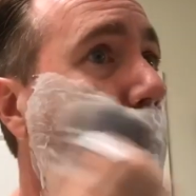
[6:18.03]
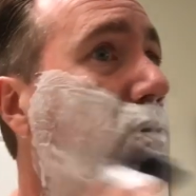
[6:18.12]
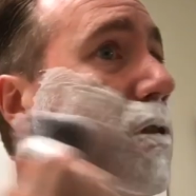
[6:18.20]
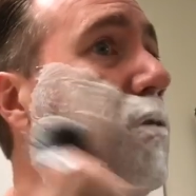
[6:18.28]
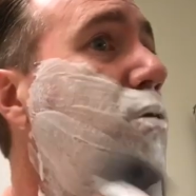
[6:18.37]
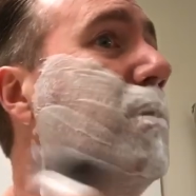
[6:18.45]

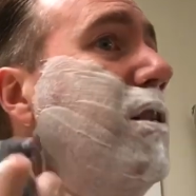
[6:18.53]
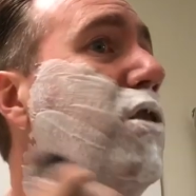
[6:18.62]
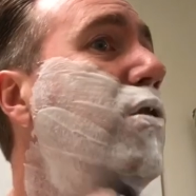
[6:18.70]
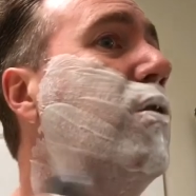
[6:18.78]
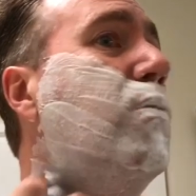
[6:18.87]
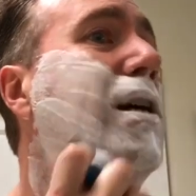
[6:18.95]
Seems to be
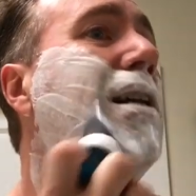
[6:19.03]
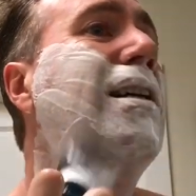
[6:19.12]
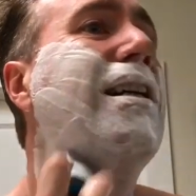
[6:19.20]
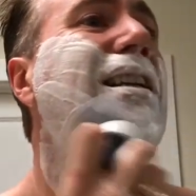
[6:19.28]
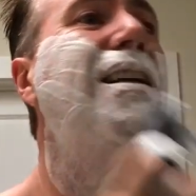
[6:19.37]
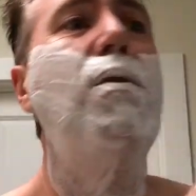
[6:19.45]
doing well.
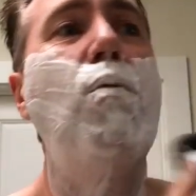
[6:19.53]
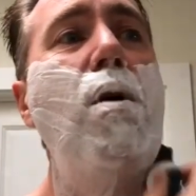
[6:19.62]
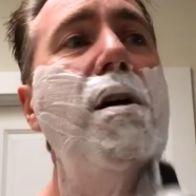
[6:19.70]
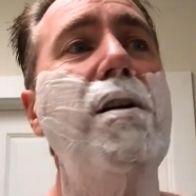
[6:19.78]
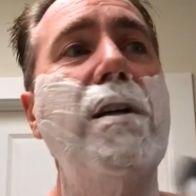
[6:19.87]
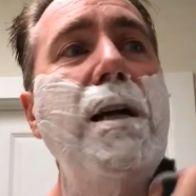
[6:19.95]
I got a lot of
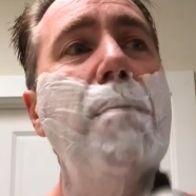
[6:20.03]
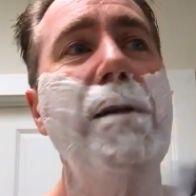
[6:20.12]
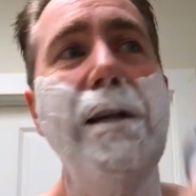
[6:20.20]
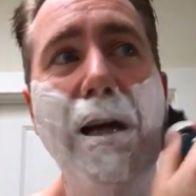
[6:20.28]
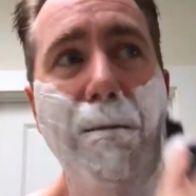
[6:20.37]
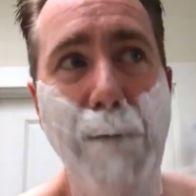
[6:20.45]
water
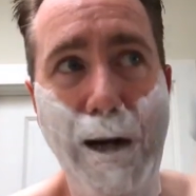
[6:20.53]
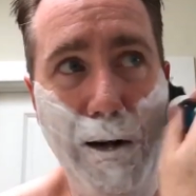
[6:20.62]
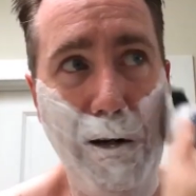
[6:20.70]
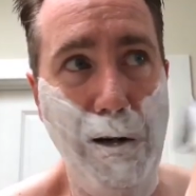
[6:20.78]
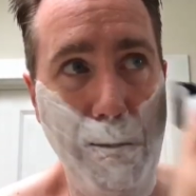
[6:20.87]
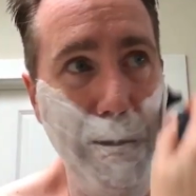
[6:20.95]
coming down my
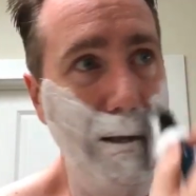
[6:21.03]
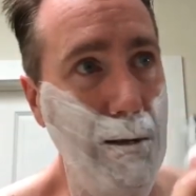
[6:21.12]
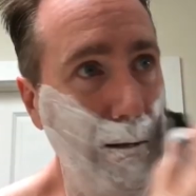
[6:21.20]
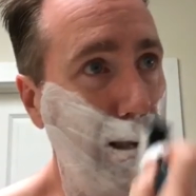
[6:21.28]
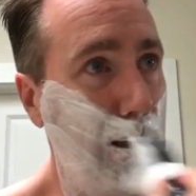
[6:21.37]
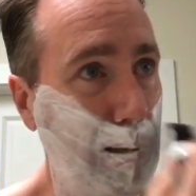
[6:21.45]
arm into
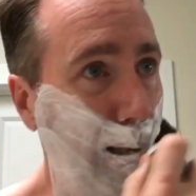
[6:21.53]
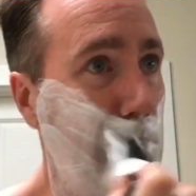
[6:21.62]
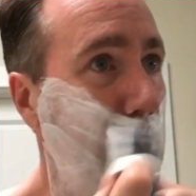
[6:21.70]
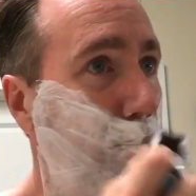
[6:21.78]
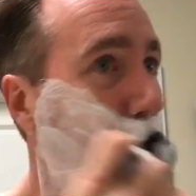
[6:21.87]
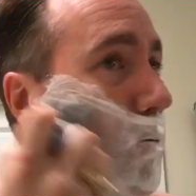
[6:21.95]
the
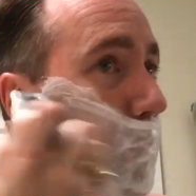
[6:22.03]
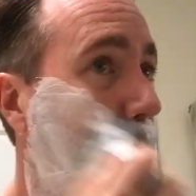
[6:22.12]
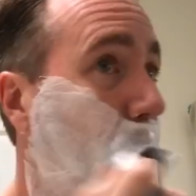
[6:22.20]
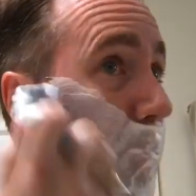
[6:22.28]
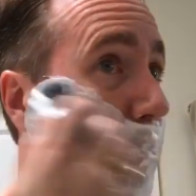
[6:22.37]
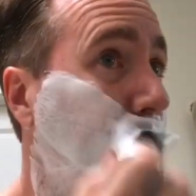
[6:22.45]
sink, but
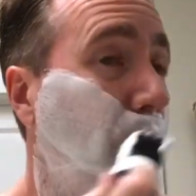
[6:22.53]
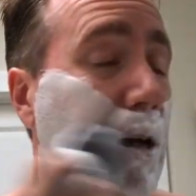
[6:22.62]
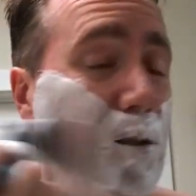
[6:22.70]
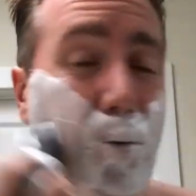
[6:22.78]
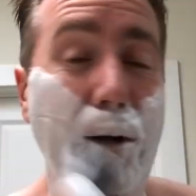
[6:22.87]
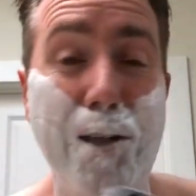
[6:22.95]

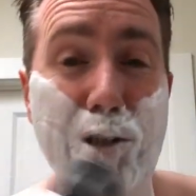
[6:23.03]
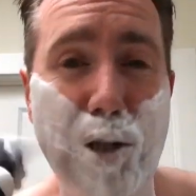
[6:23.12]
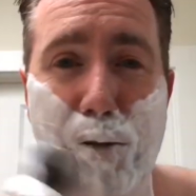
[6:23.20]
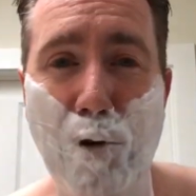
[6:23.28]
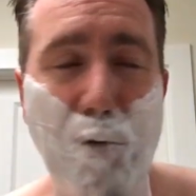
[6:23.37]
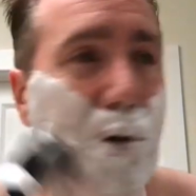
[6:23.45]
that's why you
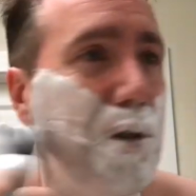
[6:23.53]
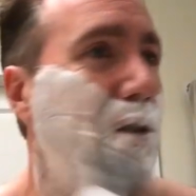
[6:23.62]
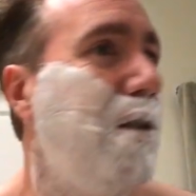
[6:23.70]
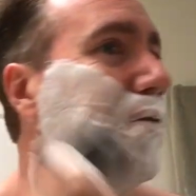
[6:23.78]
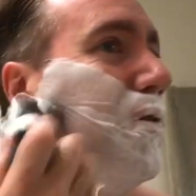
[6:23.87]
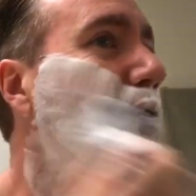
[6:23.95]
shave over a
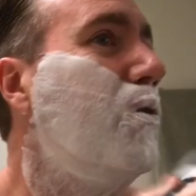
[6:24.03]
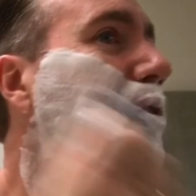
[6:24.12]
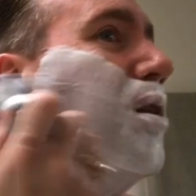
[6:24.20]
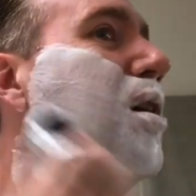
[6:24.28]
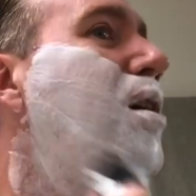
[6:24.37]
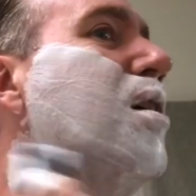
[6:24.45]
sink,
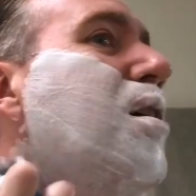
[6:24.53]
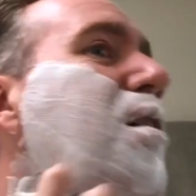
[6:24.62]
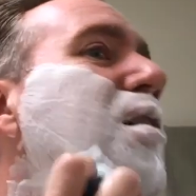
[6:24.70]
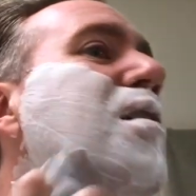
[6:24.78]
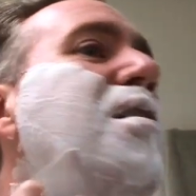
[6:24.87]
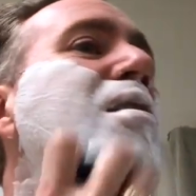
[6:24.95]
folks.
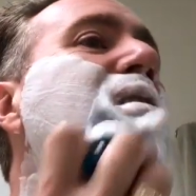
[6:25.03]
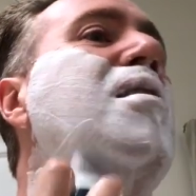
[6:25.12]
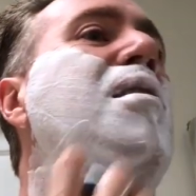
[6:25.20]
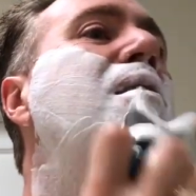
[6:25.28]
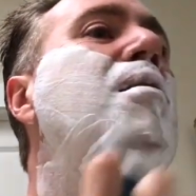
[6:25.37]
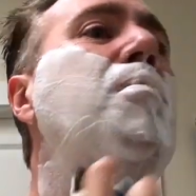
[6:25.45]

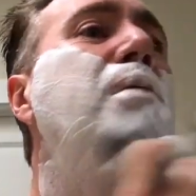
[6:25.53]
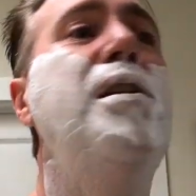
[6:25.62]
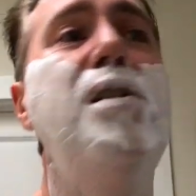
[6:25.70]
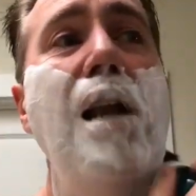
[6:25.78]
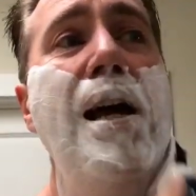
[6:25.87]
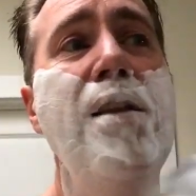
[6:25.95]
But
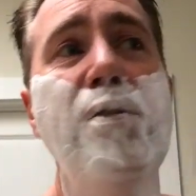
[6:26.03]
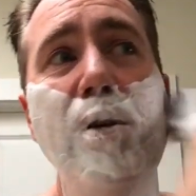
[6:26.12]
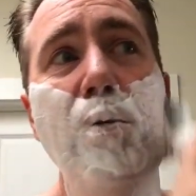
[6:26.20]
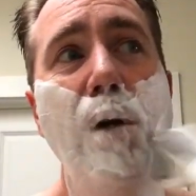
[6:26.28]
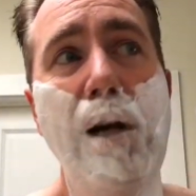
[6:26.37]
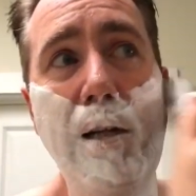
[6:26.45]
it's
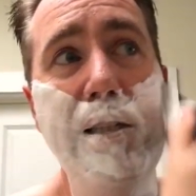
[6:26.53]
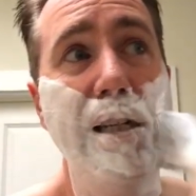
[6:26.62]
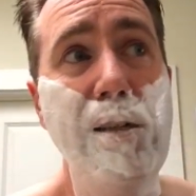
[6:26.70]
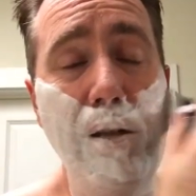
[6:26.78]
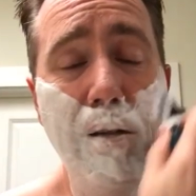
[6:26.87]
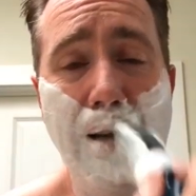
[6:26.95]
lathering well. It
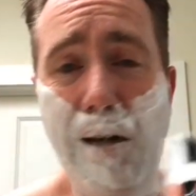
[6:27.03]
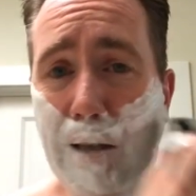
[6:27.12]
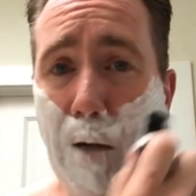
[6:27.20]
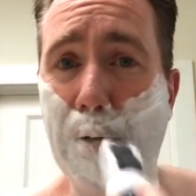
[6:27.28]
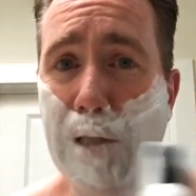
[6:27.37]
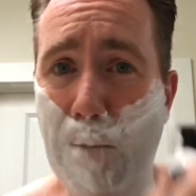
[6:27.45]
didn't look like
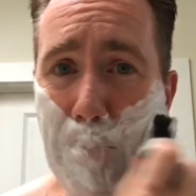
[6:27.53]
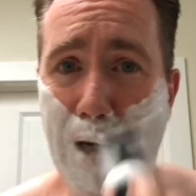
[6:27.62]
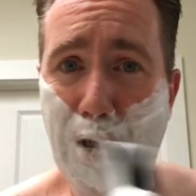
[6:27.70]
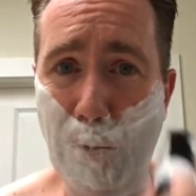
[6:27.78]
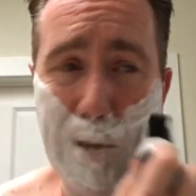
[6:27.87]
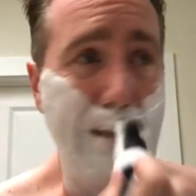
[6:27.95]
that was that
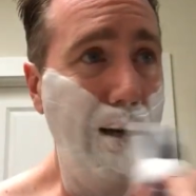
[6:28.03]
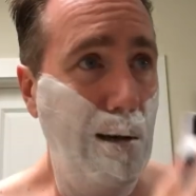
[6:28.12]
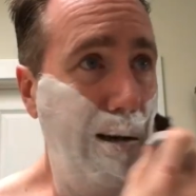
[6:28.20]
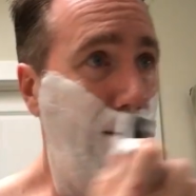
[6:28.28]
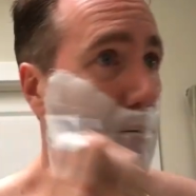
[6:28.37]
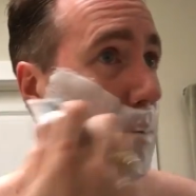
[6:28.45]
much once
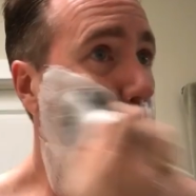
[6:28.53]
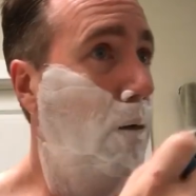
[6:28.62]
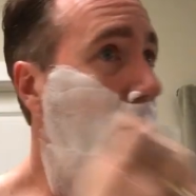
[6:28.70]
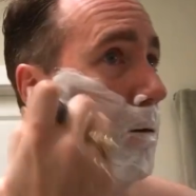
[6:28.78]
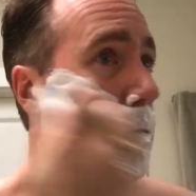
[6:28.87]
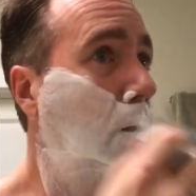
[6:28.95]
I uh, rubbed
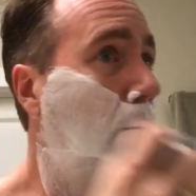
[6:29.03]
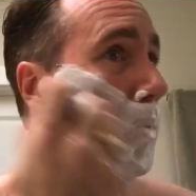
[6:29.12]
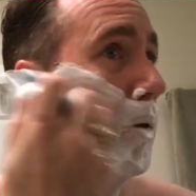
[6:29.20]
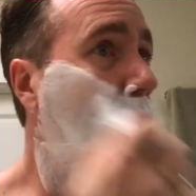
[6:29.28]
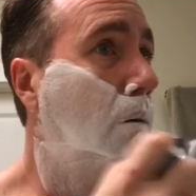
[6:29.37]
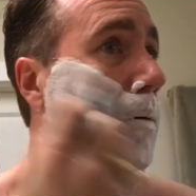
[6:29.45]
it in, did it?
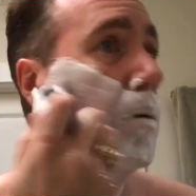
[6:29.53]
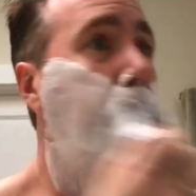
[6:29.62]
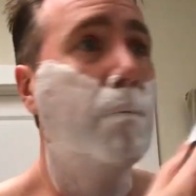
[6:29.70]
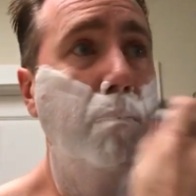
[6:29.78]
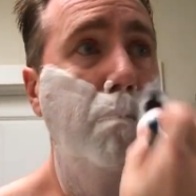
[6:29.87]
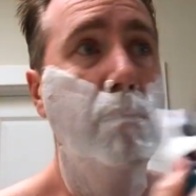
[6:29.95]
But
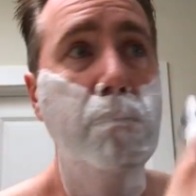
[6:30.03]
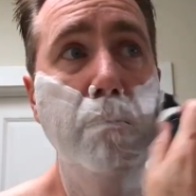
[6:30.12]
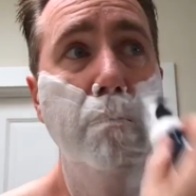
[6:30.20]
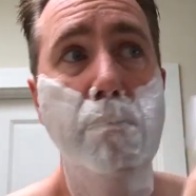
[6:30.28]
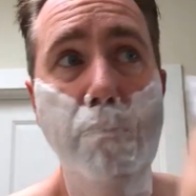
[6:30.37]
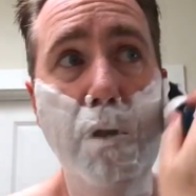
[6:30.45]

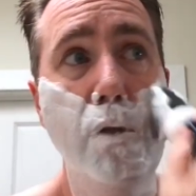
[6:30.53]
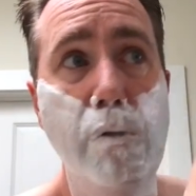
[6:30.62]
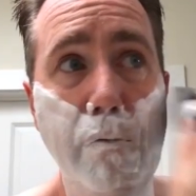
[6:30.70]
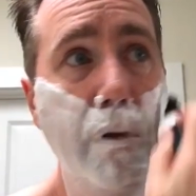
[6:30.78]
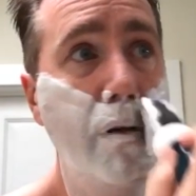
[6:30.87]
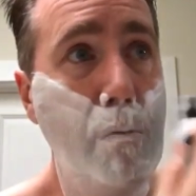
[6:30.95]
it's
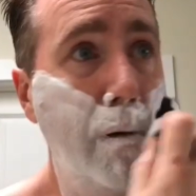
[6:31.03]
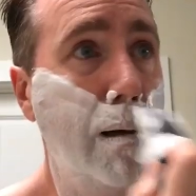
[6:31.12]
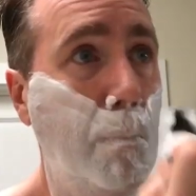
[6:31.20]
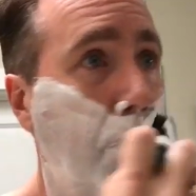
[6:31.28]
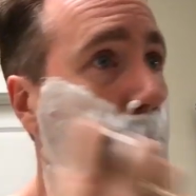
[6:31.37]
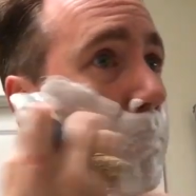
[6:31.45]
doing very
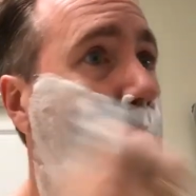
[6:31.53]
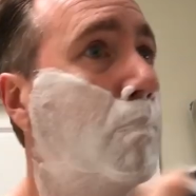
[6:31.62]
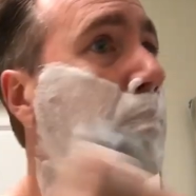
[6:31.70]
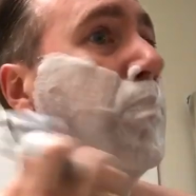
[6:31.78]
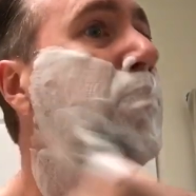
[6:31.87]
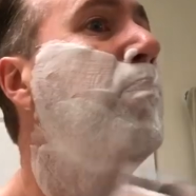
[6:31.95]
well.
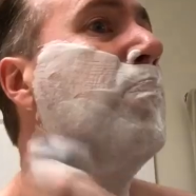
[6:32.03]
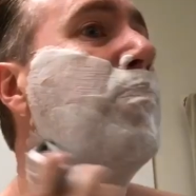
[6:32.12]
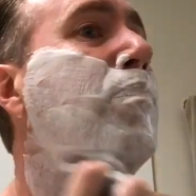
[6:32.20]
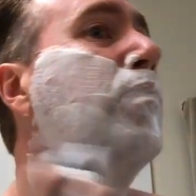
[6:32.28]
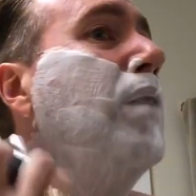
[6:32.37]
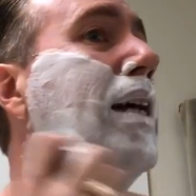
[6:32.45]

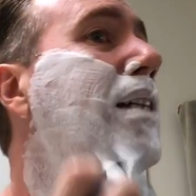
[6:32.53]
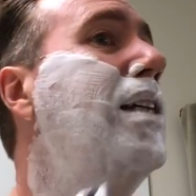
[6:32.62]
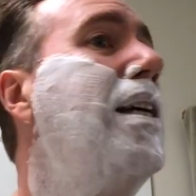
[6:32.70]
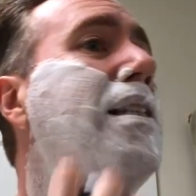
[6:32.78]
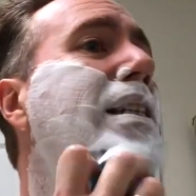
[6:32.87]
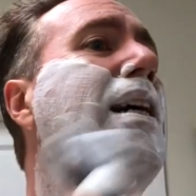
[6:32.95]
Like I
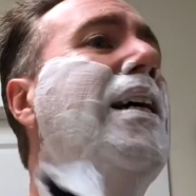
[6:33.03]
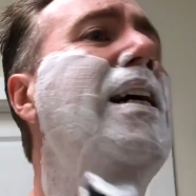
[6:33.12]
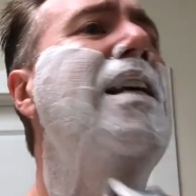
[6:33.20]
said, it's got